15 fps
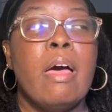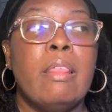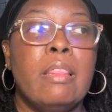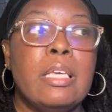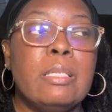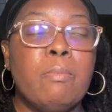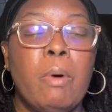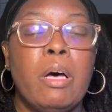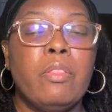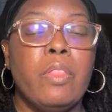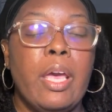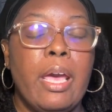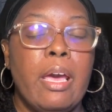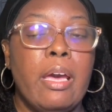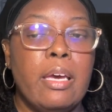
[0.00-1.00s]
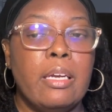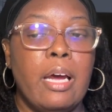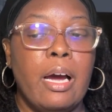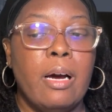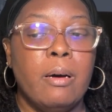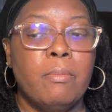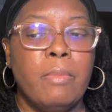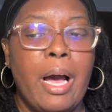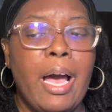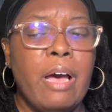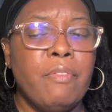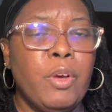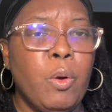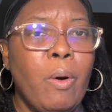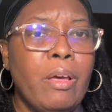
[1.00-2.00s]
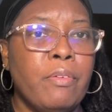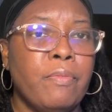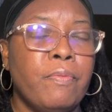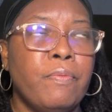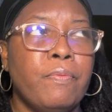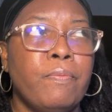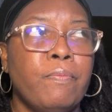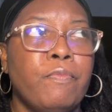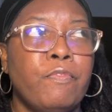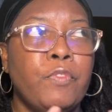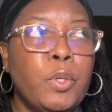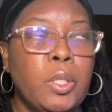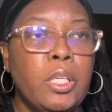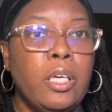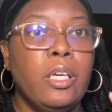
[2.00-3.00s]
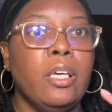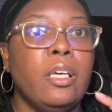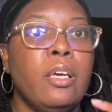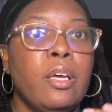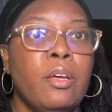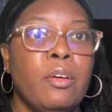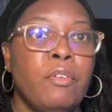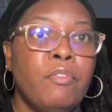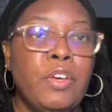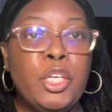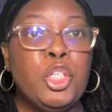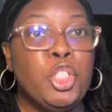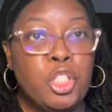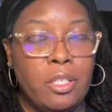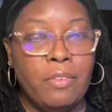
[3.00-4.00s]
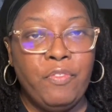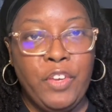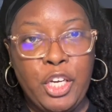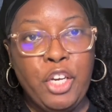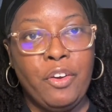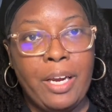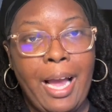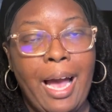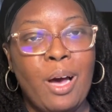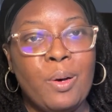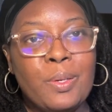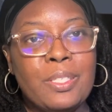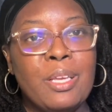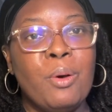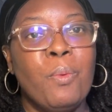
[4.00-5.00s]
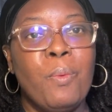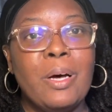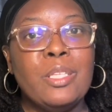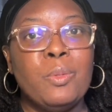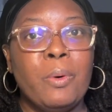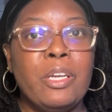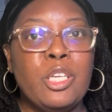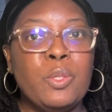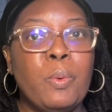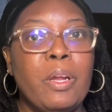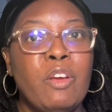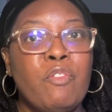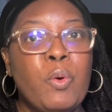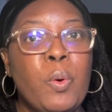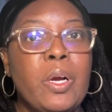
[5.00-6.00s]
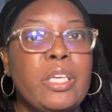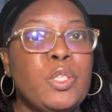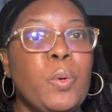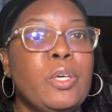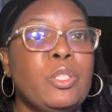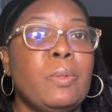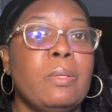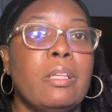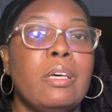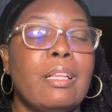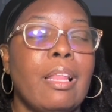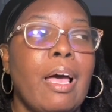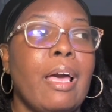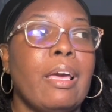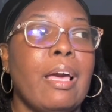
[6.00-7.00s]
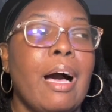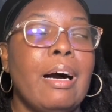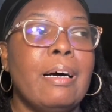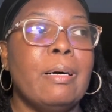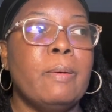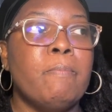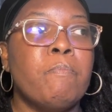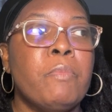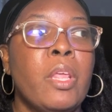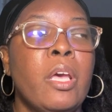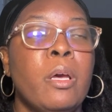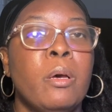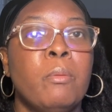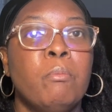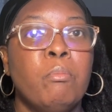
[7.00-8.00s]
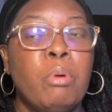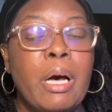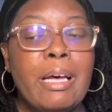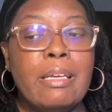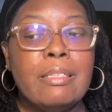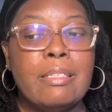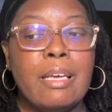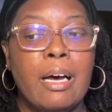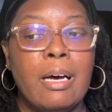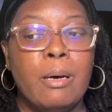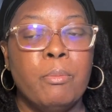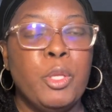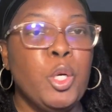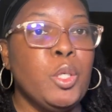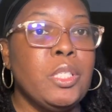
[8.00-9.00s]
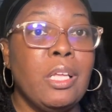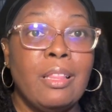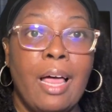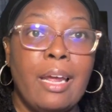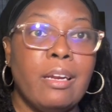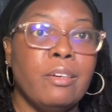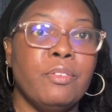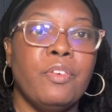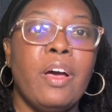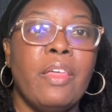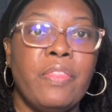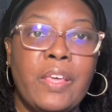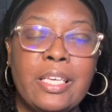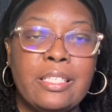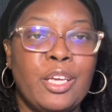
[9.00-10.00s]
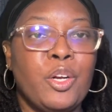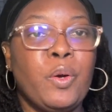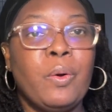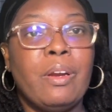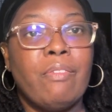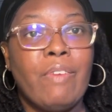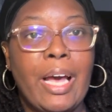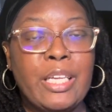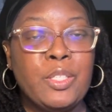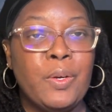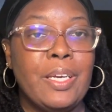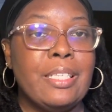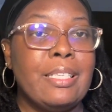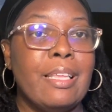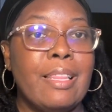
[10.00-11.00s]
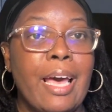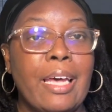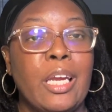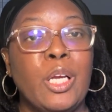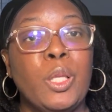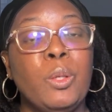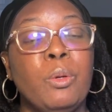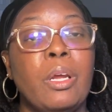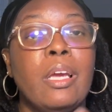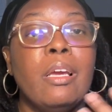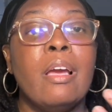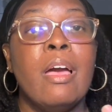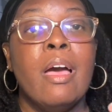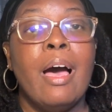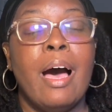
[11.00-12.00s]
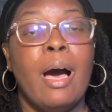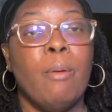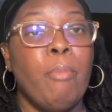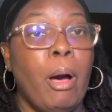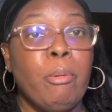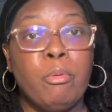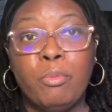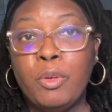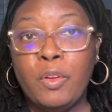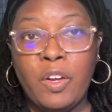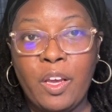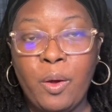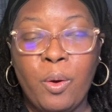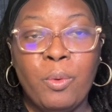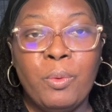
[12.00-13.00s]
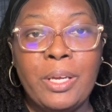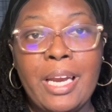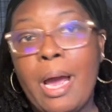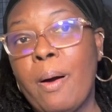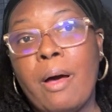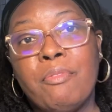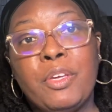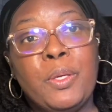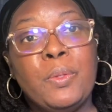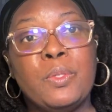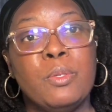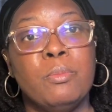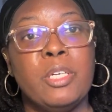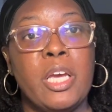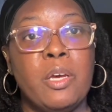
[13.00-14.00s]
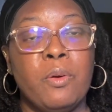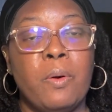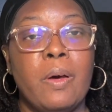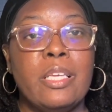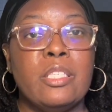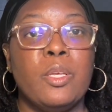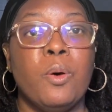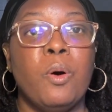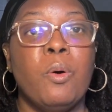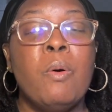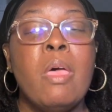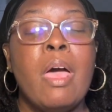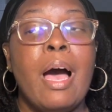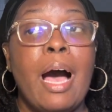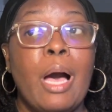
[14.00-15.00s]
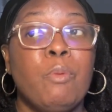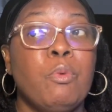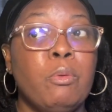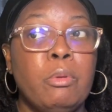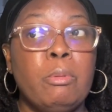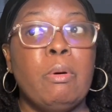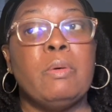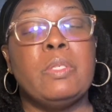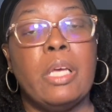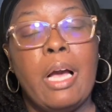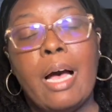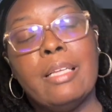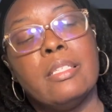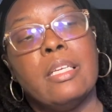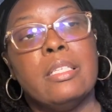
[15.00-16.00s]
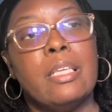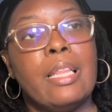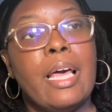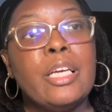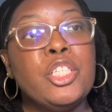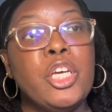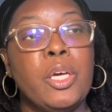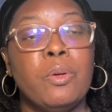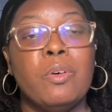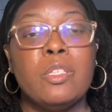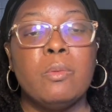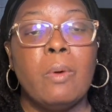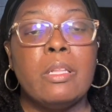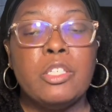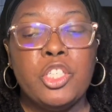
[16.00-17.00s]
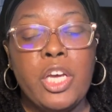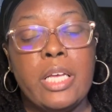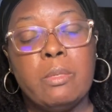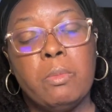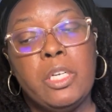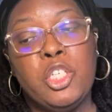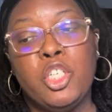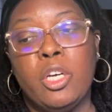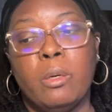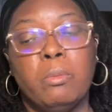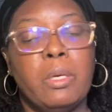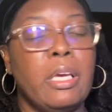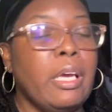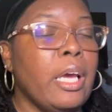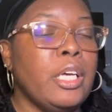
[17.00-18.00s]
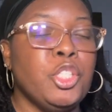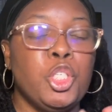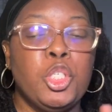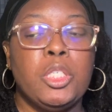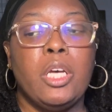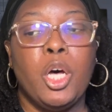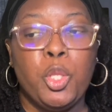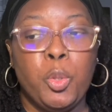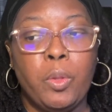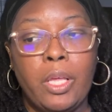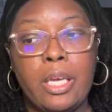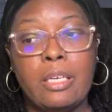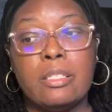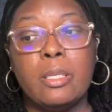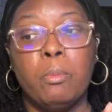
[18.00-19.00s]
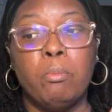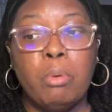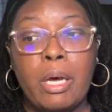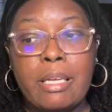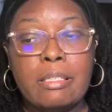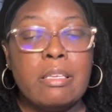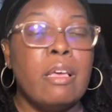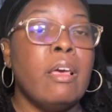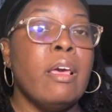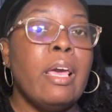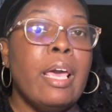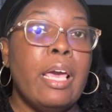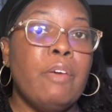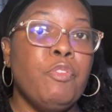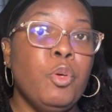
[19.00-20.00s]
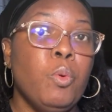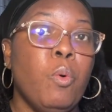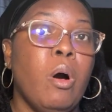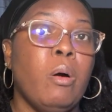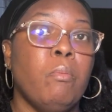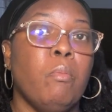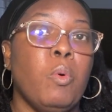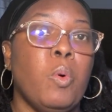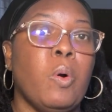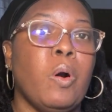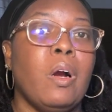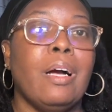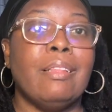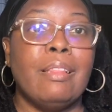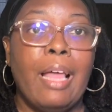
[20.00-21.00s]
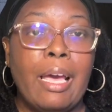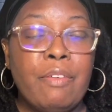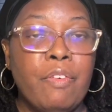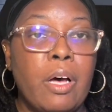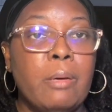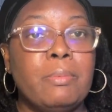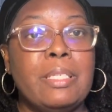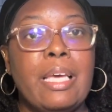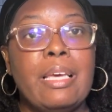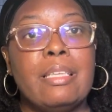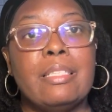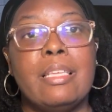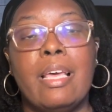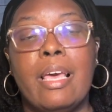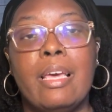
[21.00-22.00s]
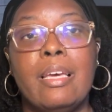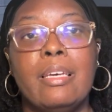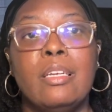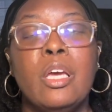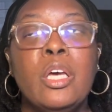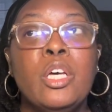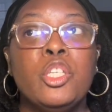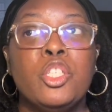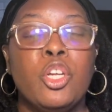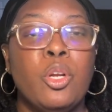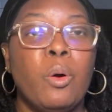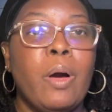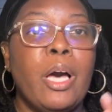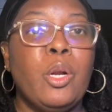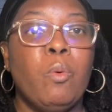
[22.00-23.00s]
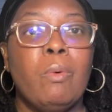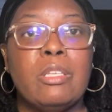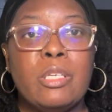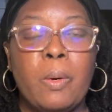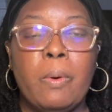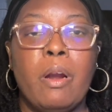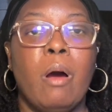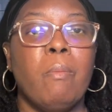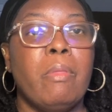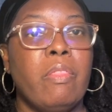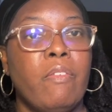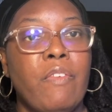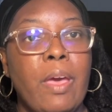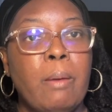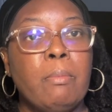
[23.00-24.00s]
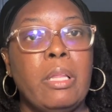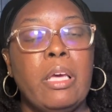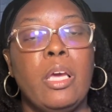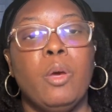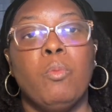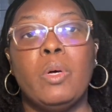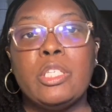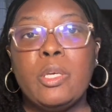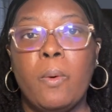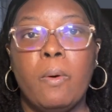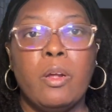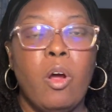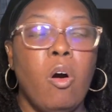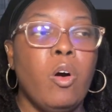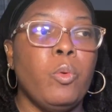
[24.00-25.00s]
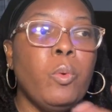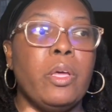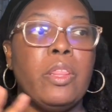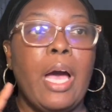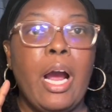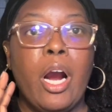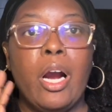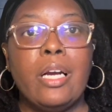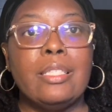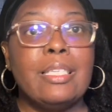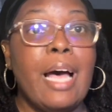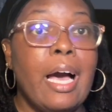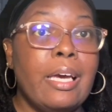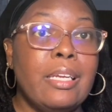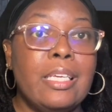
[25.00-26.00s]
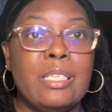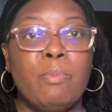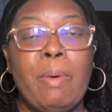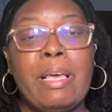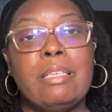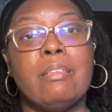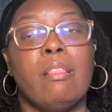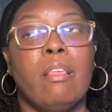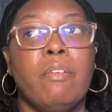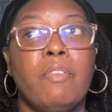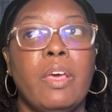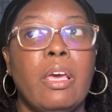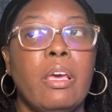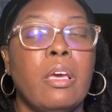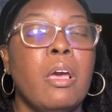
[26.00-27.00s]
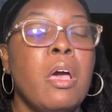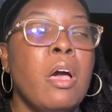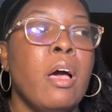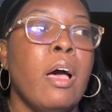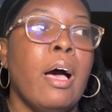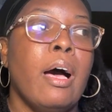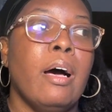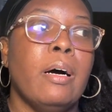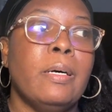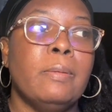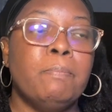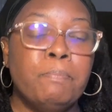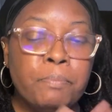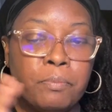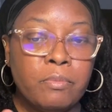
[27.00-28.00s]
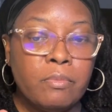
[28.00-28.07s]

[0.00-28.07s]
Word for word: this month. And um, I haven't quite fully finished figuring out what 2024 is going to look like. Um, but um, there's a lot of things that are going to factor into that, including um, Bible Beauty Co. We now have a YouTube channel, and so I will be posting content to that channel as well as Yasmin and Shelby and just other things. But if you want more life updates and to know kind of what's going on with the family, what's going on with our tiny space living, um,